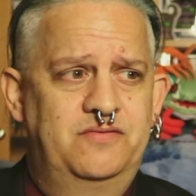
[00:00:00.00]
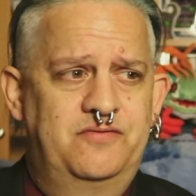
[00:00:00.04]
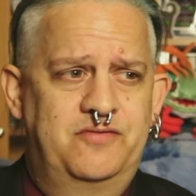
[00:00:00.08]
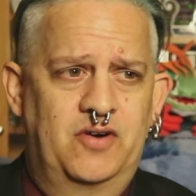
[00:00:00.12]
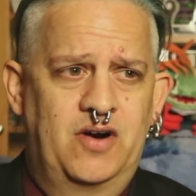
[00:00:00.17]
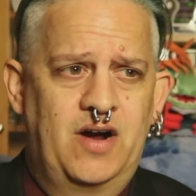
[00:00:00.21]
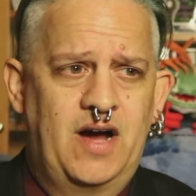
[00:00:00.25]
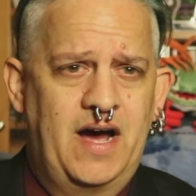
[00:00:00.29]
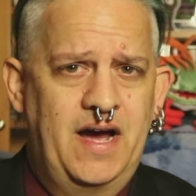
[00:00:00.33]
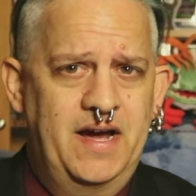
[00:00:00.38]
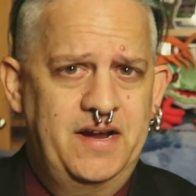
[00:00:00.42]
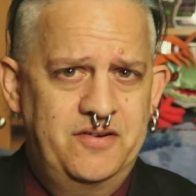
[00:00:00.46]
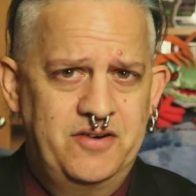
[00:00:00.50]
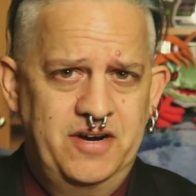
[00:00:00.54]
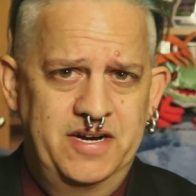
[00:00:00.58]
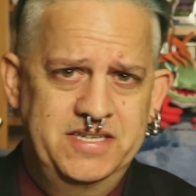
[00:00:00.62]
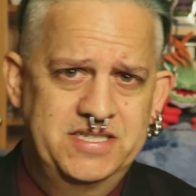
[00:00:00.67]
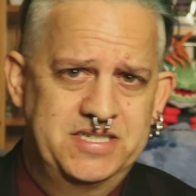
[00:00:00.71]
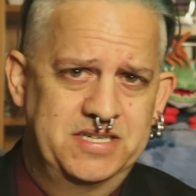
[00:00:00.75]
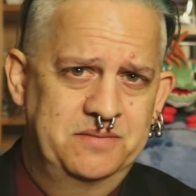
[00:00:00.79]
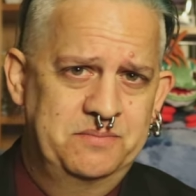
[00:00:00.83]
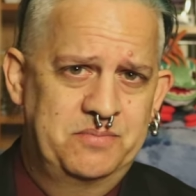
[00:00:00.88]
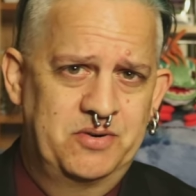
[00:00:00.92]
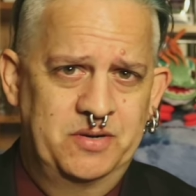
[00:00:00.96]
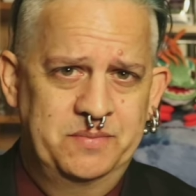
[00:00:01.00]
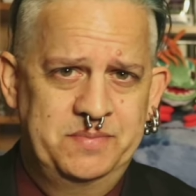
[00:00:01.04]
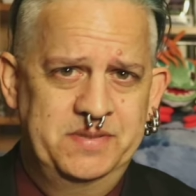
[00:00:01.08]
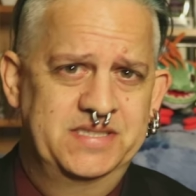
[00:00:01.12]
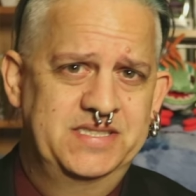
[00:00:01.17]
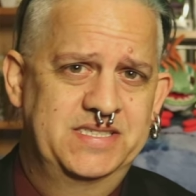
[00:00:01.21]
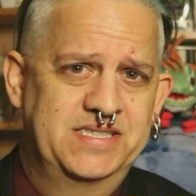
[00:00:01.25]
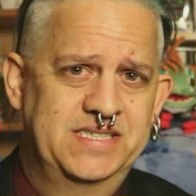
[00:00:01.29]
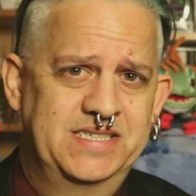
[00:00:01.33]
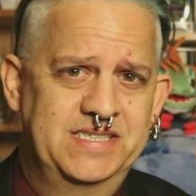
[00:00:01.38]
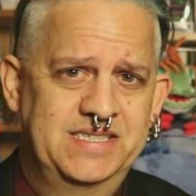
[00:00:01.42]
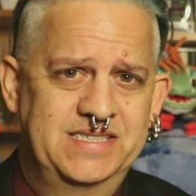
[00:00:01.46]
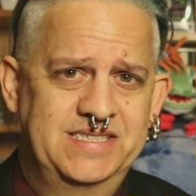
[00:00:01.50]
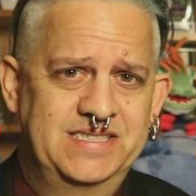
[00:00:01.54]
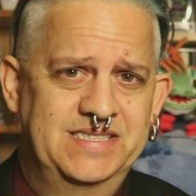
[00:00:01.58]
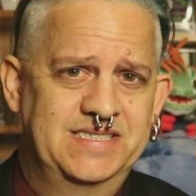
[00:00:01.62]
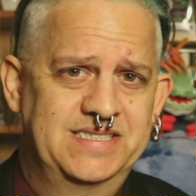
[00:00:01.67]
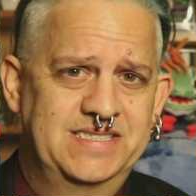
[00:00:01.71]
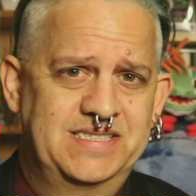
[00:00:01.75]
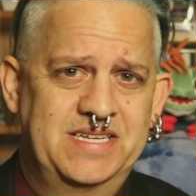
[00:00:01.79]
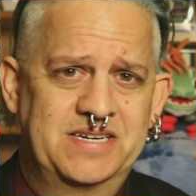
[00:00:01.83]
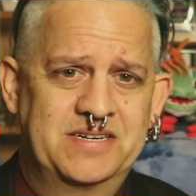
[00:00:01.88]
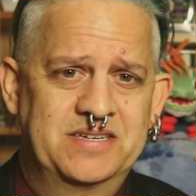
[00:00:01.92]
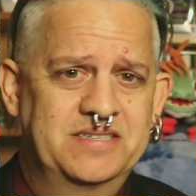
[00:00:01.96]
for hydration
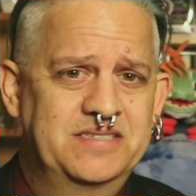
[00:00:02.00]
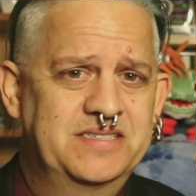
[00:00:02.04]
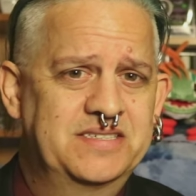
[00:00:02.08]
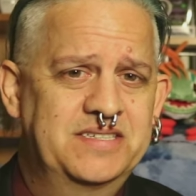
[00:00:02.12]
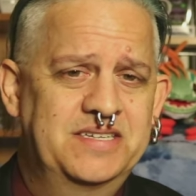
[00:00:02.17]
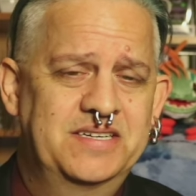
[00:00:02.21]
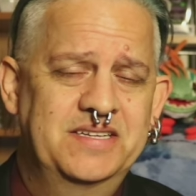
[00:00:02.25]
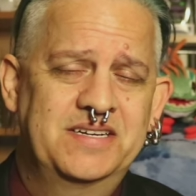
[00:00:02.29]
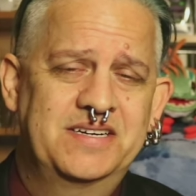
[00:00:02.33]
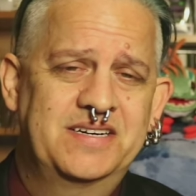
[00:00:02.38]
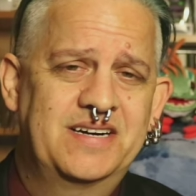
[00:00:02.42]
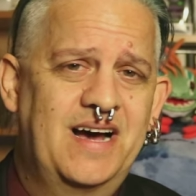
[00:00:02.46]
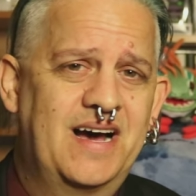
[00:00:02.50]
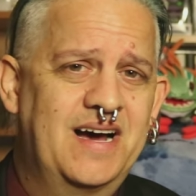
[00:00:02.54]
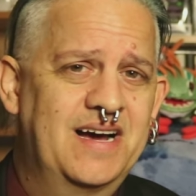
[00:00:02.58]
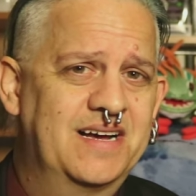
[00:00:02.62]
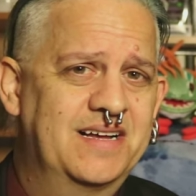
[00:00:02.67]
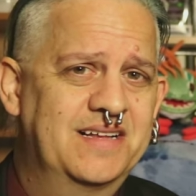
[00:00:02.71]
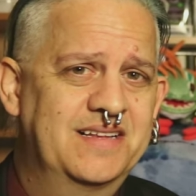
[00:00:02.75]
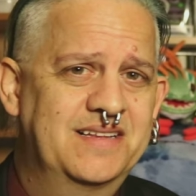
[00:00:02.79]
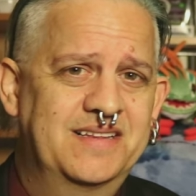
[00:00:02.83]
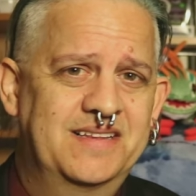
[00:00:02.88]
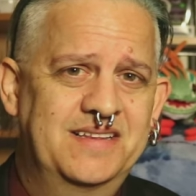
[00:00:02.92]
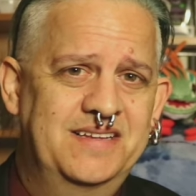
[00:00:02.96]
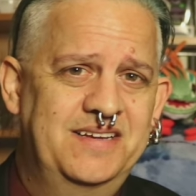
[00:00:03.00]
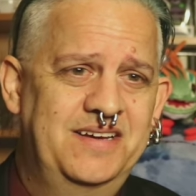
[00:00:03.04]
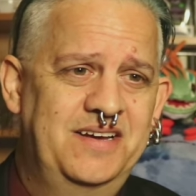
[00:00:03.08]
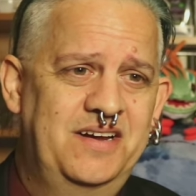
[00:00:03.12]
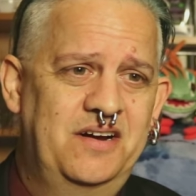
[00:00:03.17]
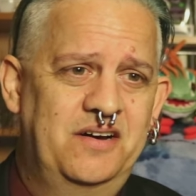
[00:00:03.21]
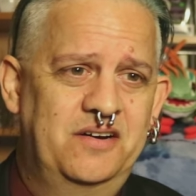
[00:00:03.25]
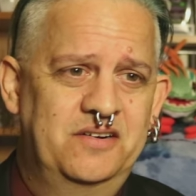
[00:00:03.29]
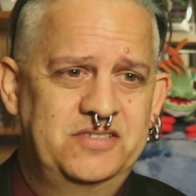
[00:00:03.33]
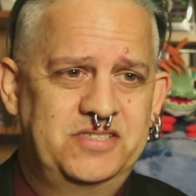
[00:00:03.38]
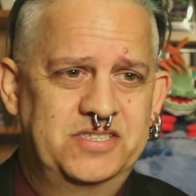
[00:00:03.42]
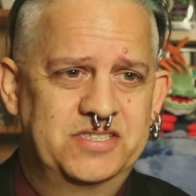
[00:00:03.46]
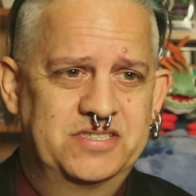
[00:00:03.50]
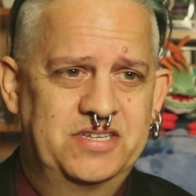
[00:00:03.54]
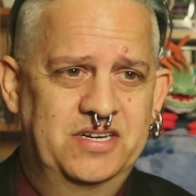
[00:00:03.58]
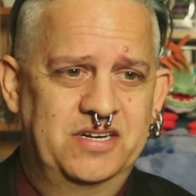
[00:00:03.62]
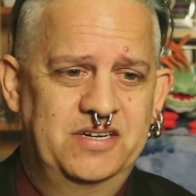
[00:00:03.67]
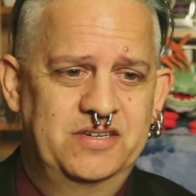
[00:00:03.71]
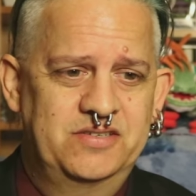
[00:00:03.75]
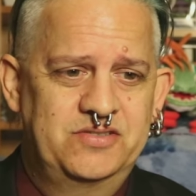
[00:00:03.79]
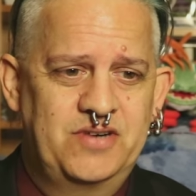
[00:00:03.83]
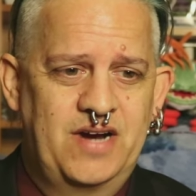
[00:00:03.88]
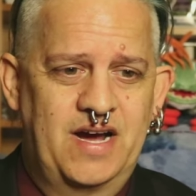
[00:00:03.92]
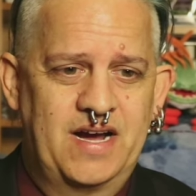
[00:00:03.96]
purposes. They're they're not you know just
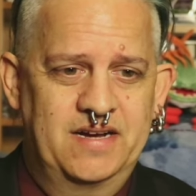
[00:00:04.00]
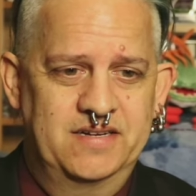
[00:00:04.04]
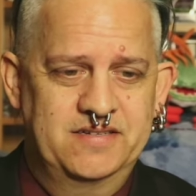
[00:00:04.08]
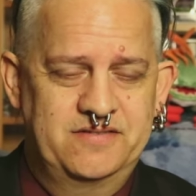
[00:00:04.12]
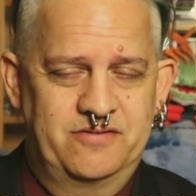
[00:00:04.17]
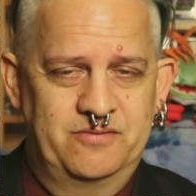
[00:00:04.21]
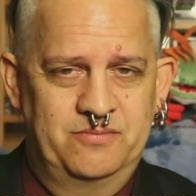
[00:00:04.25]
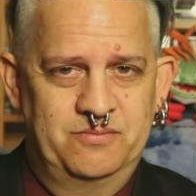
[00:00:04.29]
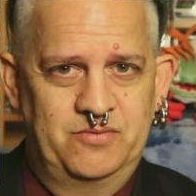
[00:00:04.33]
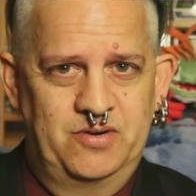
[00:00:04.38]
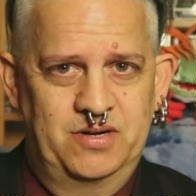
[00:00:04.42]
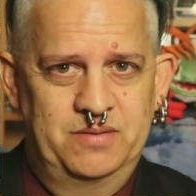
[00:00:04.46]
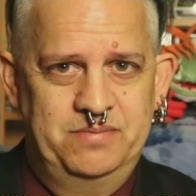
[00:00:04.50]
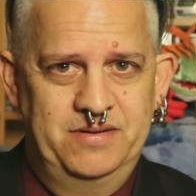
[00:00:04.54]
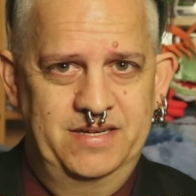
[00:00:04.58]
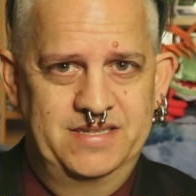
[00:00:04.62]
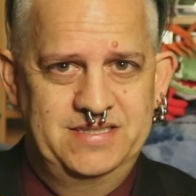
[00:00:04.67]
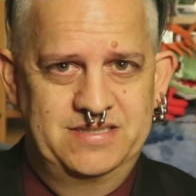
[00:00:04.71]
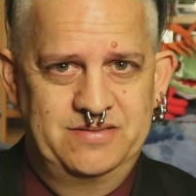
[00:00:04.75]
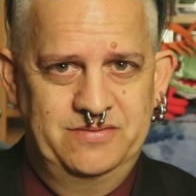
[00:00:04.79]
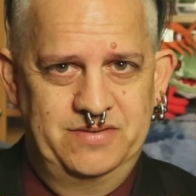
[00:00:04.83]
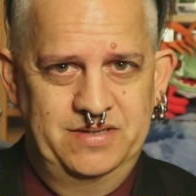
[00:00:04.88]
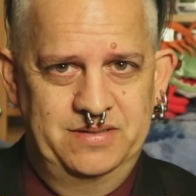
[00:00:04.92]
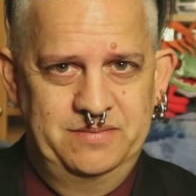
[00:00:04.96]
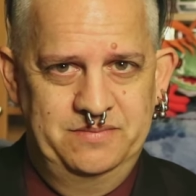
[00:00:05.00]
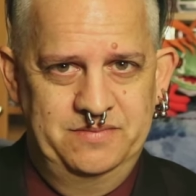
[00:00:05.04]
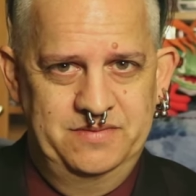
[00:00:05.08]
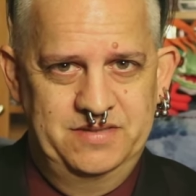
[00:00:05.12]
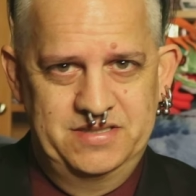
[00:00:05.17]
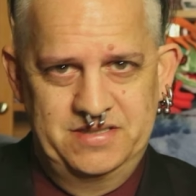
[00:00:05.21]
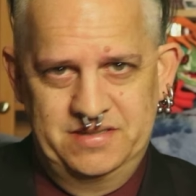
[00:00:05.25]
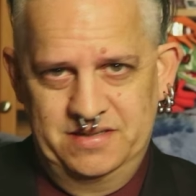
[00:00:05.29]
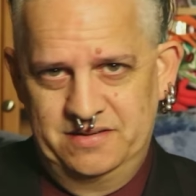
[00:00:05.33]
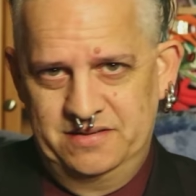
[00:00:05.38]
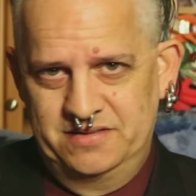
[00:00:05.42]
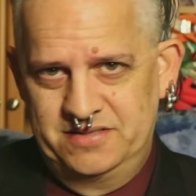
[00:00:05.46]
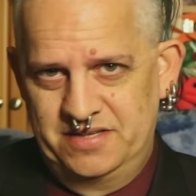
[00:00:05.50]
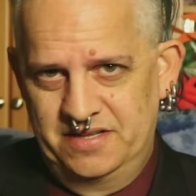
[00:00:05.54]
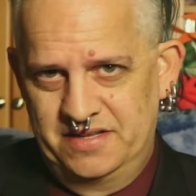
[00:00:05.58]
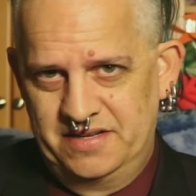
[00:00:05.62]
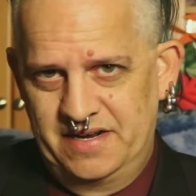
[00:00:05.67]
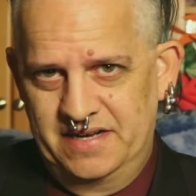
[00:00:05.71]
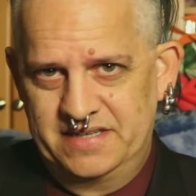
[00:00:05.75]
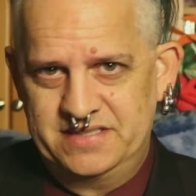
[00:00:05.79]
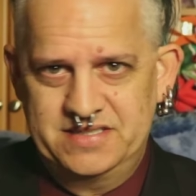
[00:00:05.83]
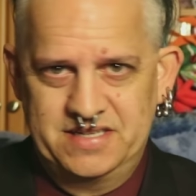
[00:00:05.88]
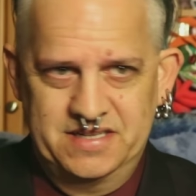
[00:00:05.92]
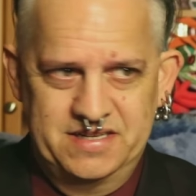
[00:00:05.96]
gonna drag us from one place to one to, to the
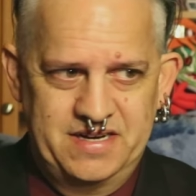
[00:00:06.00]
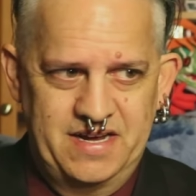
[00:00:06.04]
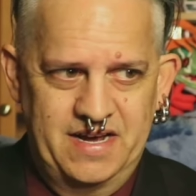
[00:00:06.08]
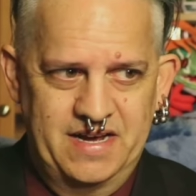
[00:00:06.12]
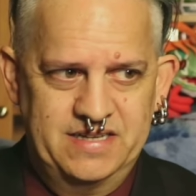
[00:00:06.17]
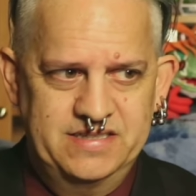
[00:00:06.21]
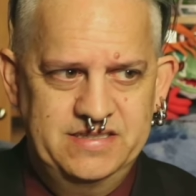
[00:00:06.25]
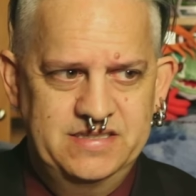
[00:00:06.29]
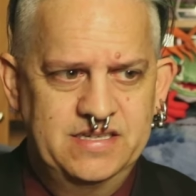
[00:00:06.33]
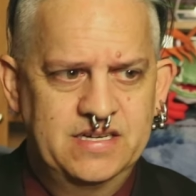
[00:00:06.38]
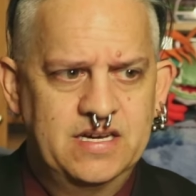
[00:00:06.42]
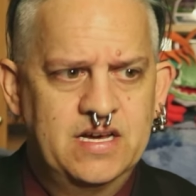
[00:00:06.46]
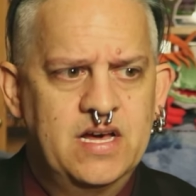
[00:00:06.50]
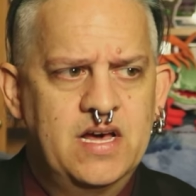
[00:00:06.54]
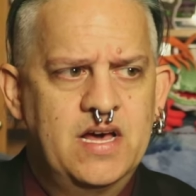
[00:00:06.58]
next to the next.